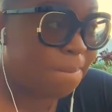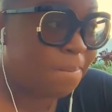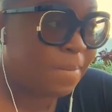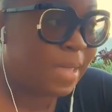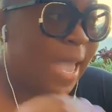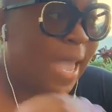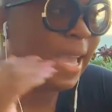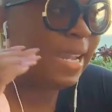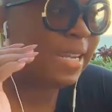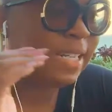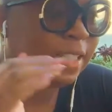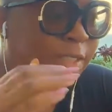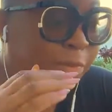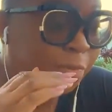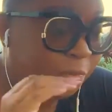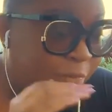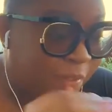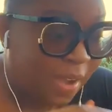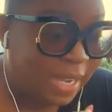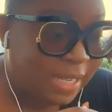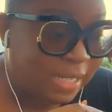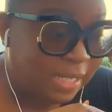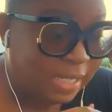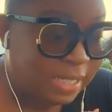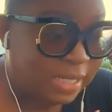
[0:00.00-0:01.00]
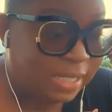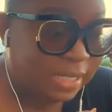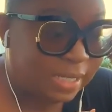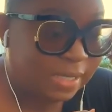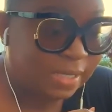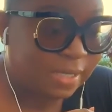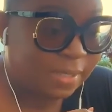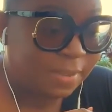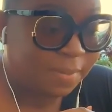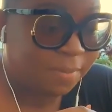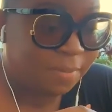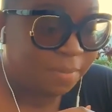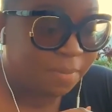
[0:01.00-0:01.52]
at its
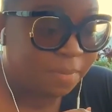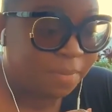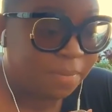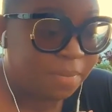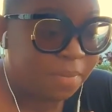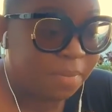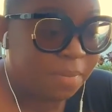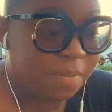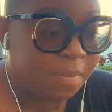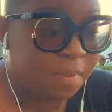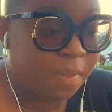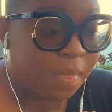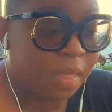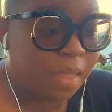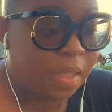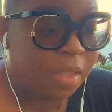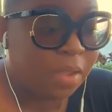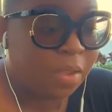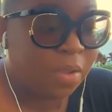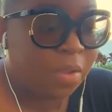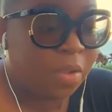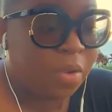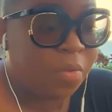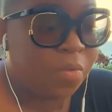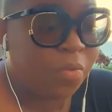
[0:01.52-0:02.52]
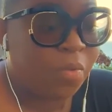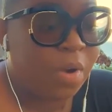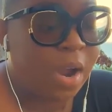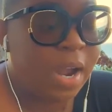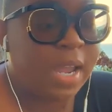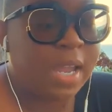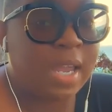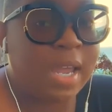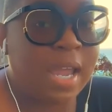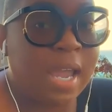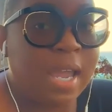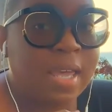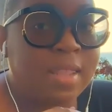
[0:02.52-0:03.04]
finest.
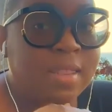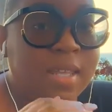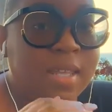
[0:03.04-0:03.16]
Right. And